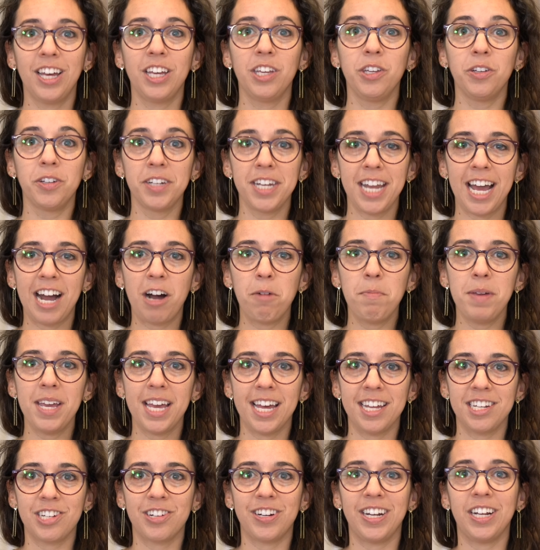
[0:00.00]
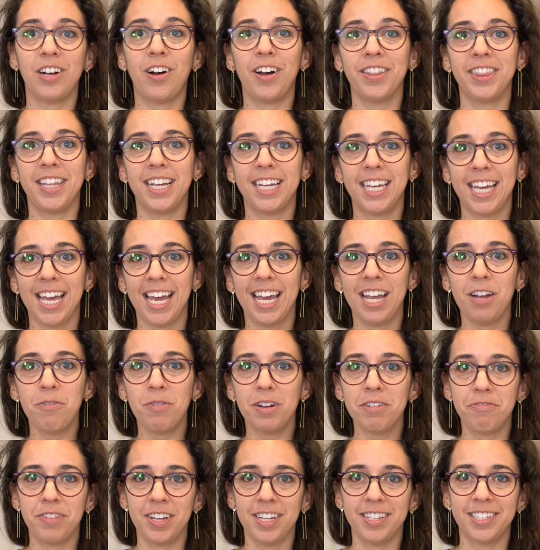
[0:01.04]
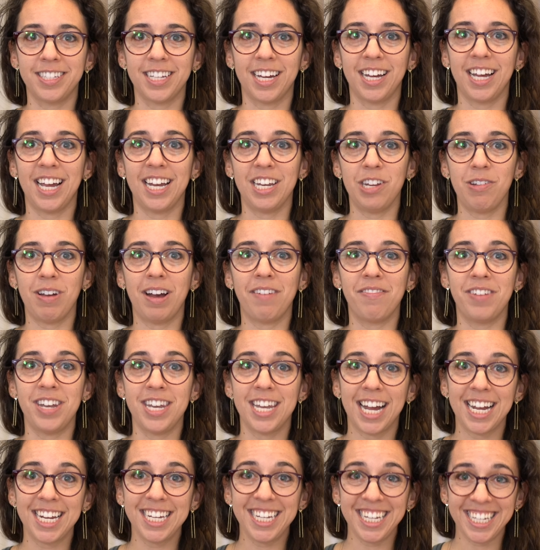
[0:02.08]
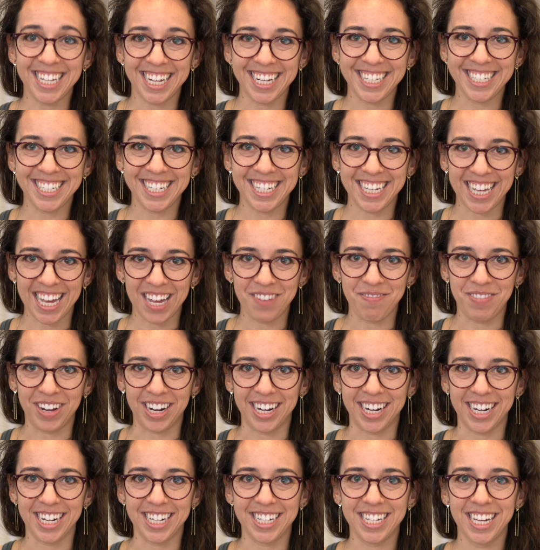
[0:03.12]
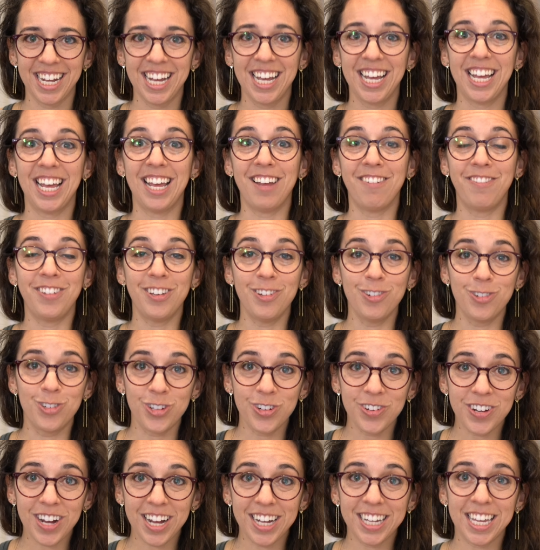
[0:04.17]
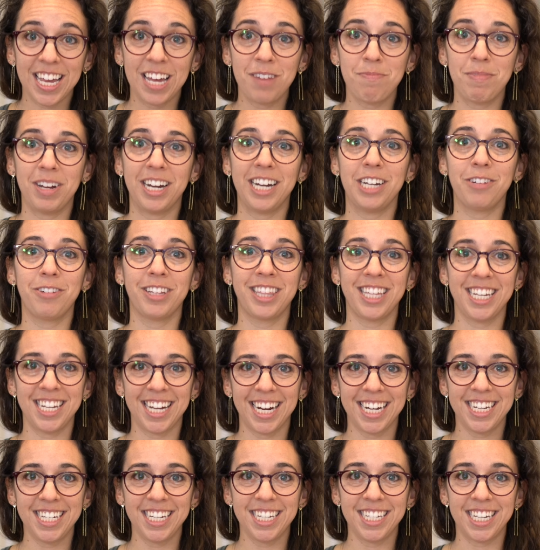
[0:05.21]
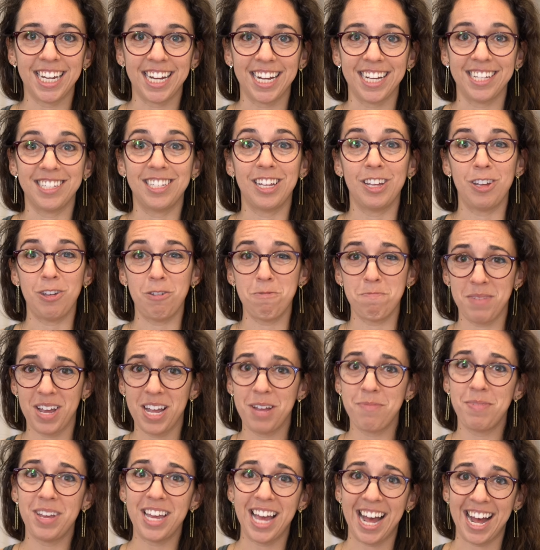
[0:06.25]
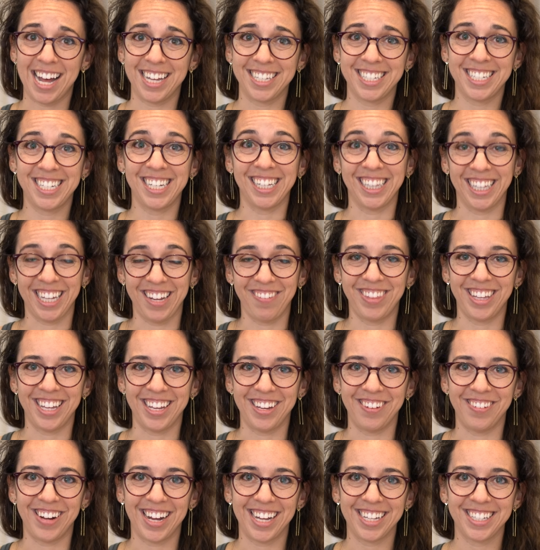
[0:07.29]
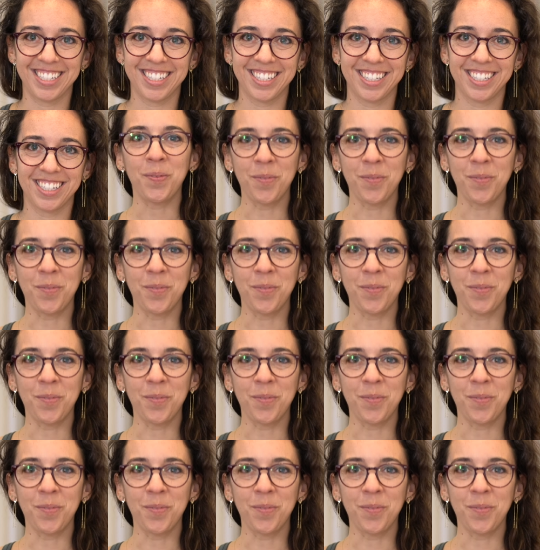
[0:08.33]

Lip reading: You'll now be entering on the K1 visa and you have 90 days to get married. If you do not get married within 90 days, you may be asked to leave the US.